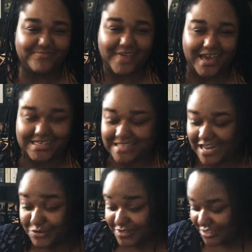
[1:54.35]
Like I said,
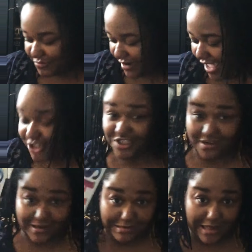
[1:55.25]
I use this one actually
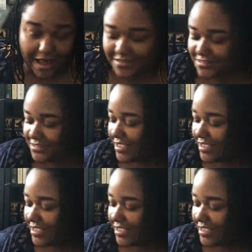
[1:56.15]
a lot.